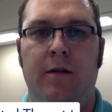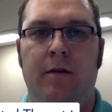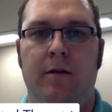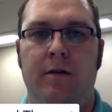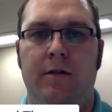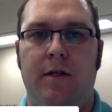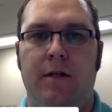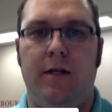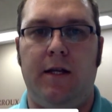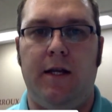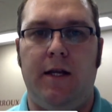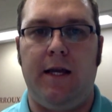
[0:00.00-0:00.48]

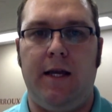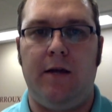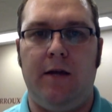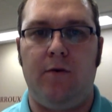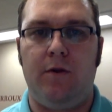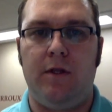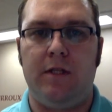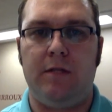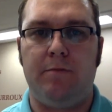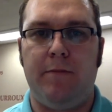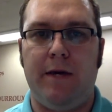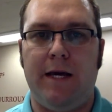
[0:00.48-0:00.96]
let's
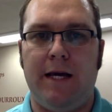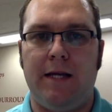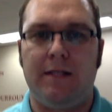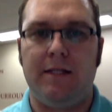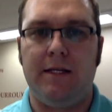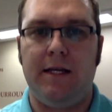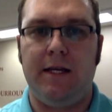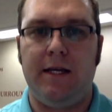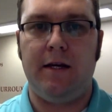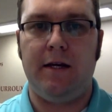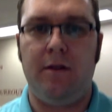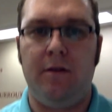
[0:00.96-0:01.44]
angle this back
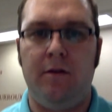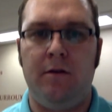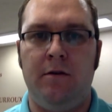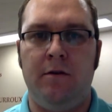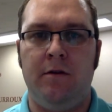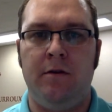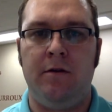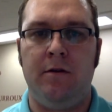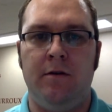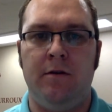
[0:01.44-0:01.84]
down.